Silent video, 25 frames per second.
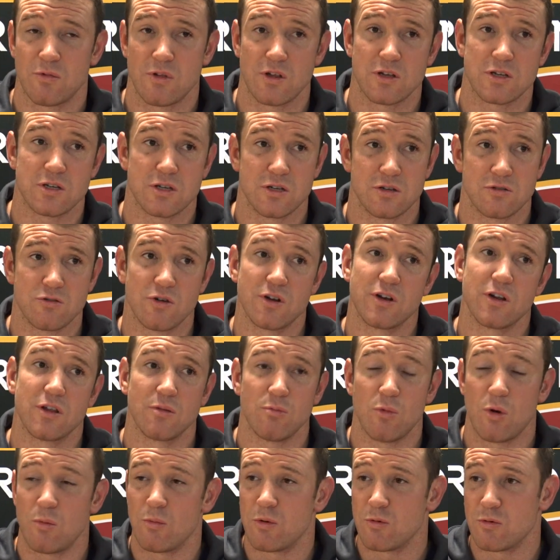us in training at
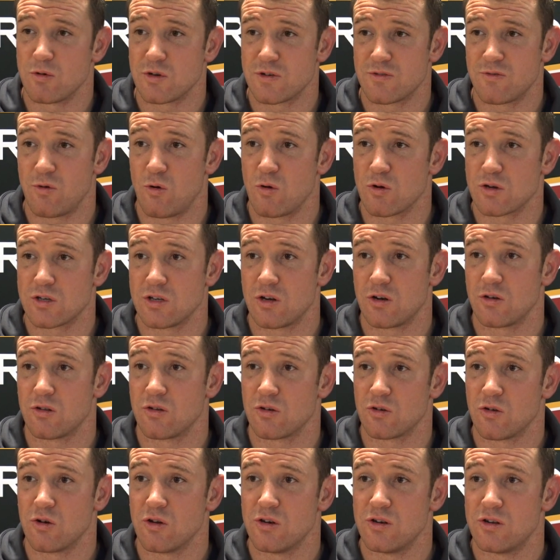the moment was focusing
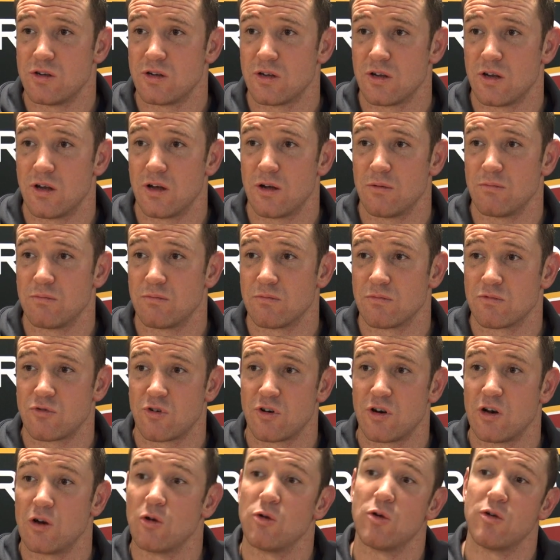on the good, trying
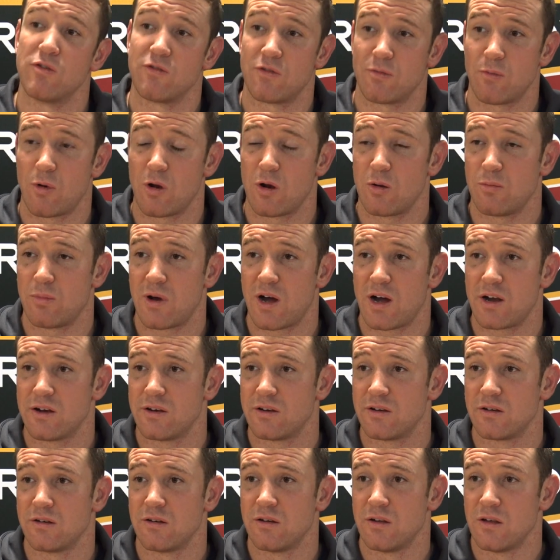to learn from all the
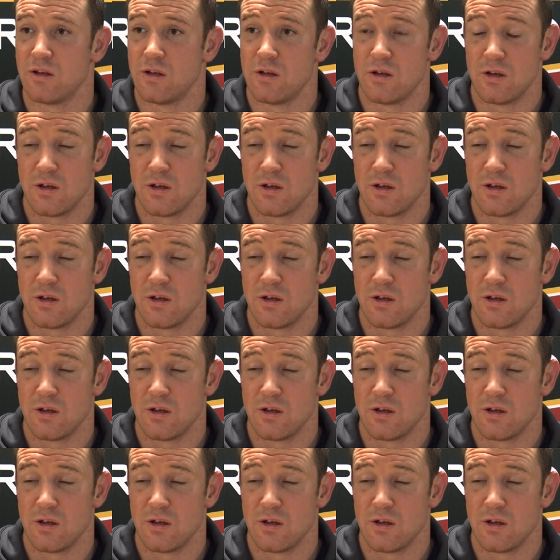bad, and